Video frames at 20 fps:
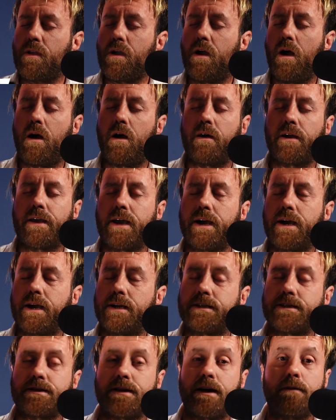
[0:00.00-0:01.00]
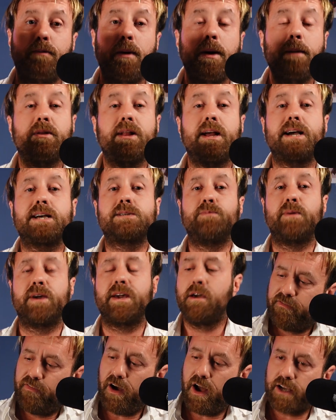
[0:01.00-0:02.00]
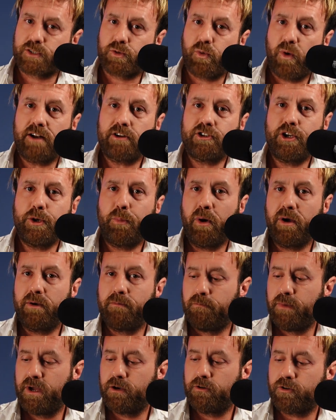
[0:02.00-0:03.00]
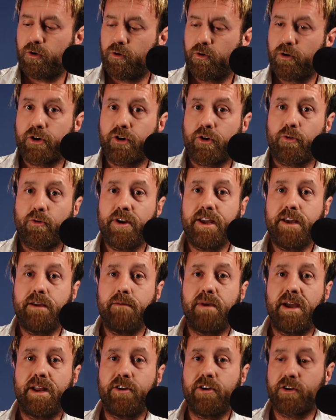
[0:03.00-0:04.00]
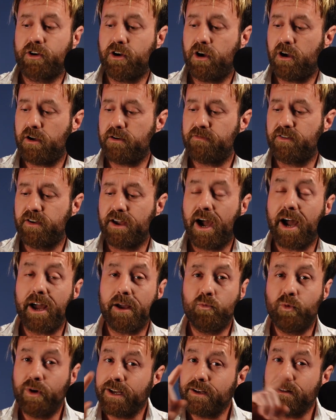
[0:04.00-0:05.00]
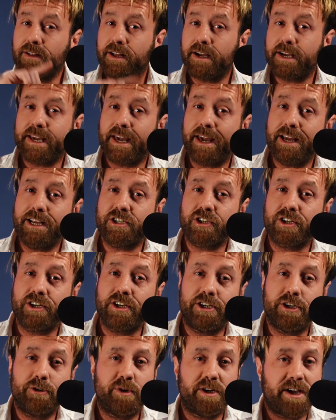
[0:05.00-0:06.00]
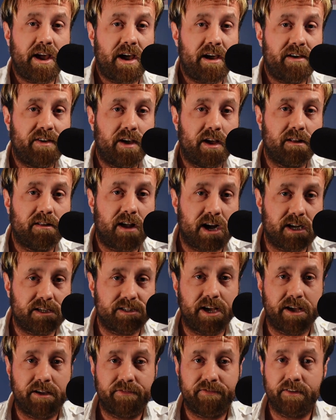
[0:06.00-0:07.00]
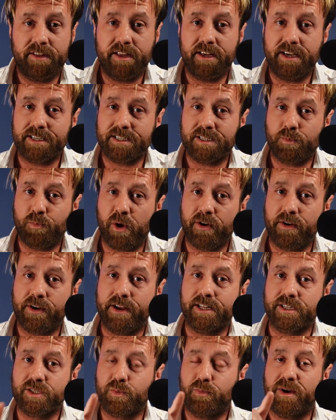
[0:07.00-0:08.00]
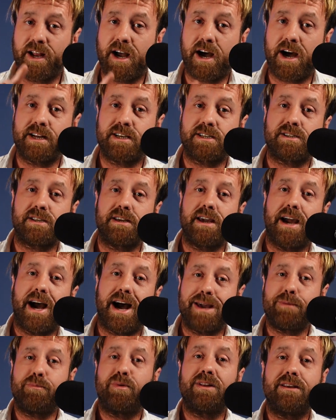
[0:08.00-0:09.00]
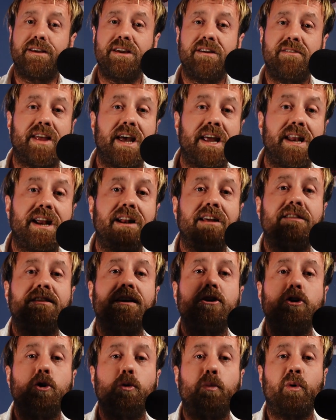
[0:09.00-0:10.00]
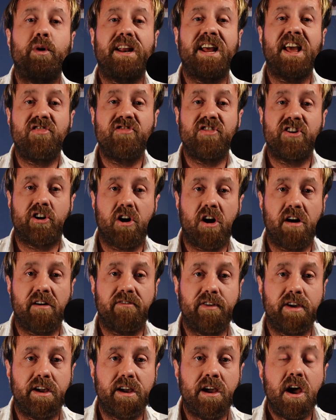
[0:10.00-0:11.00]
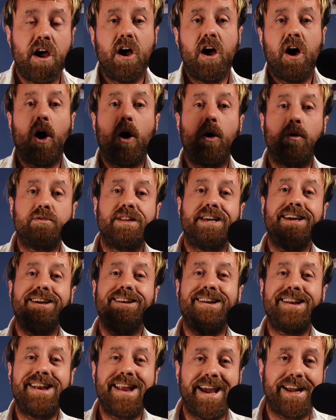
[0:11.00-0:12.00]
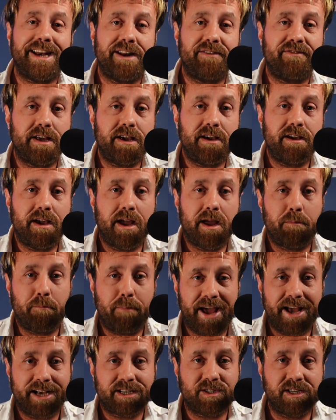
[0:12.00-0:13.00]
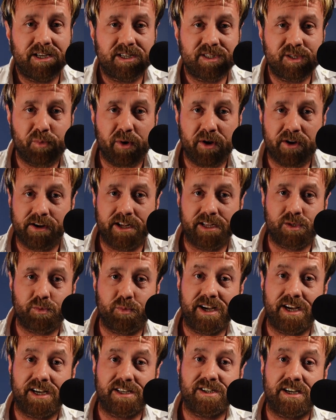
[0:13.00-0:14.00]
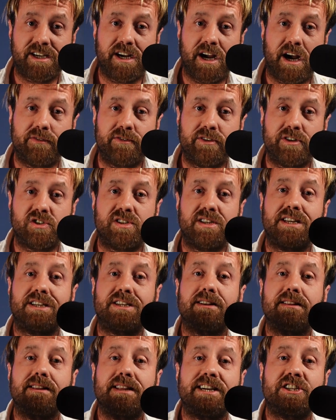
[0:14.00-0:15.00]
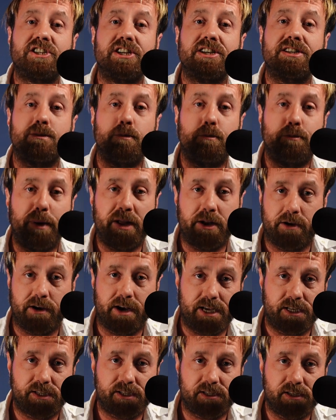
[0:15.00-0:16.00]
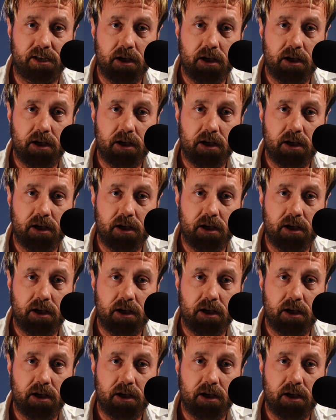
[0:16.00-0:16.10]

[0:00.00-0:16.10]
Oh, yeah. So people ask me, Fox, why don't you put milk or cream in your coffee? I will occasionally do a cafe latte for the experience, but honestly, I believe that anything you put in the coffee only negatively impacts the experience because it covers the delicious bitterness